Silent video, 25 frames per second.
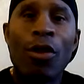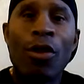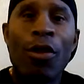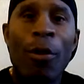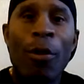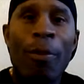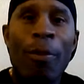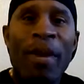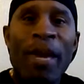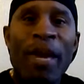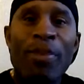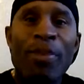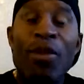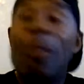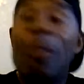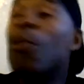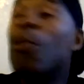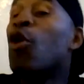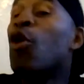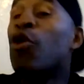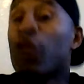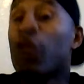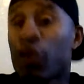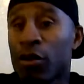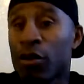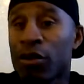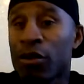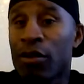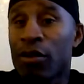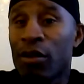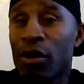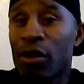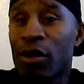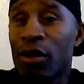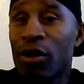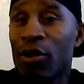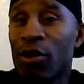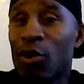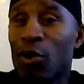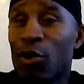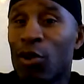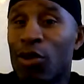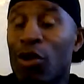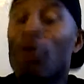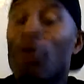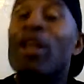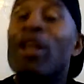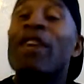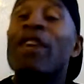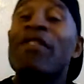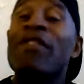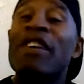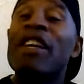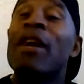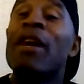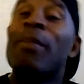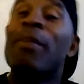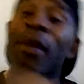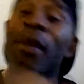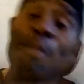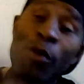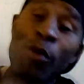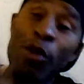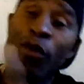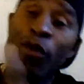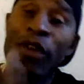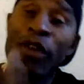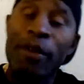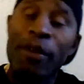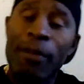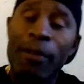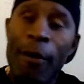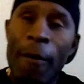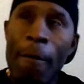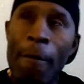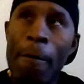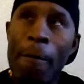the movers to lift it up and move it.